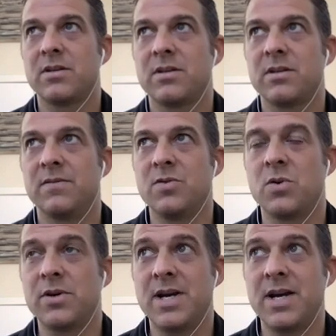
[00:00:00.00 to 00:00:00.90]
if
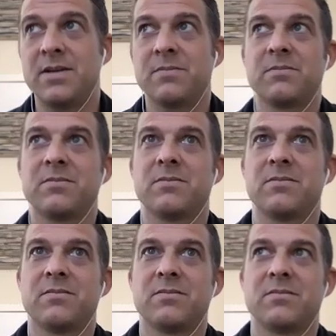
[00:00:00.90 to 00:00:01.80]
you're not
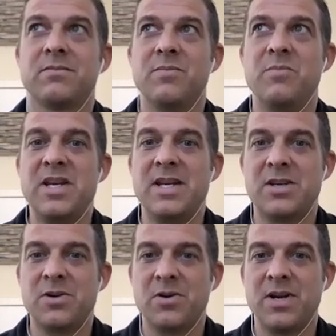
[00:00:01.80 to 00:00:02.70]
meeting
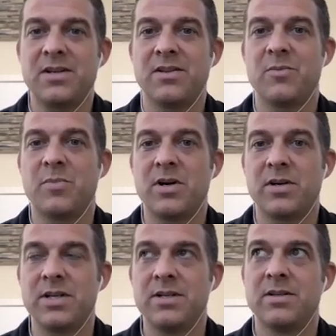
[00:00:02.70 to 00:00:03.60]
your end of the
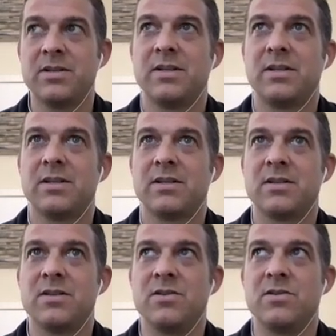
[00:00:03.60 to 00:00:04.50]
bargain,
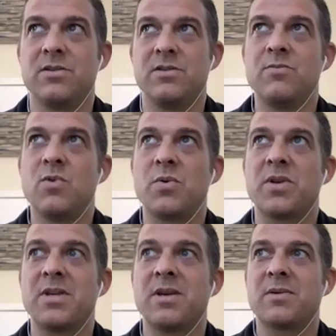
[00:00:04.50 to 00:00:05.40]
you won't
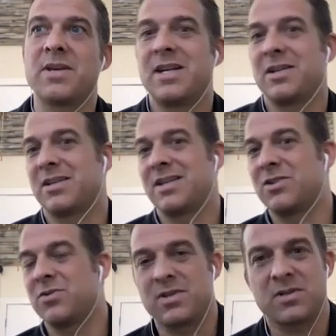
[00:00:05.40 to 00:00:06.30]
get
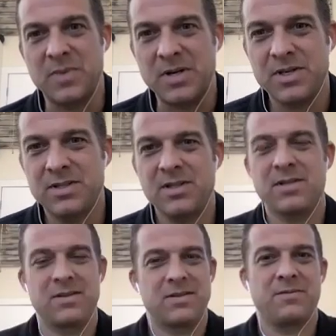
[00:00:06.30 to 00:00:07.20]
to experience it,
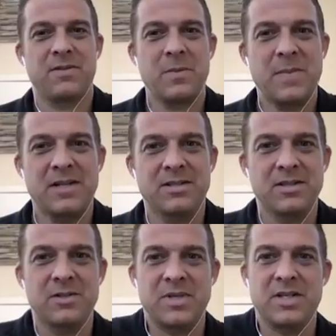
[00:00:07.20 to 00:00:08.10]
if that makes
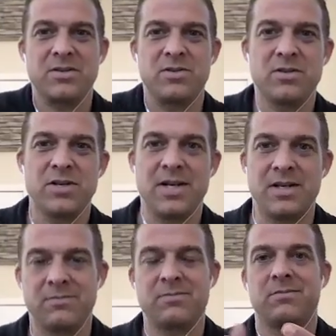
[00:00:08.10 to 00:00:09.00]
sense, because you're
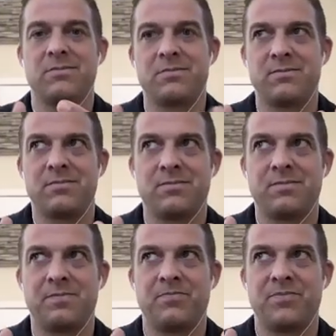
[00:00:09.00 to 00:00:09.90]
not
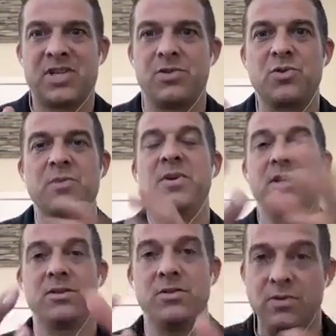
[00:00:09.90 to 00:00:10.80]

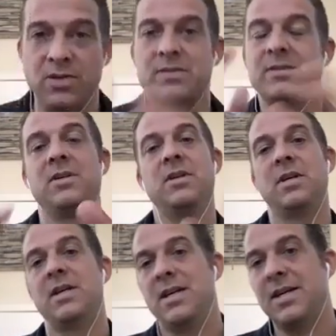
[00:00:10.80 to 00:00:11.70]
contributing to it
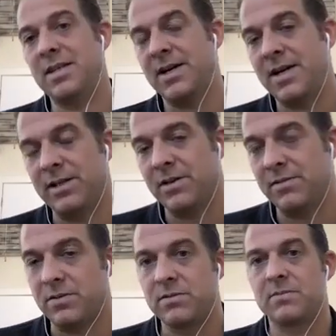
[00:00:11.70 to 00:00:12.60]
at that high level.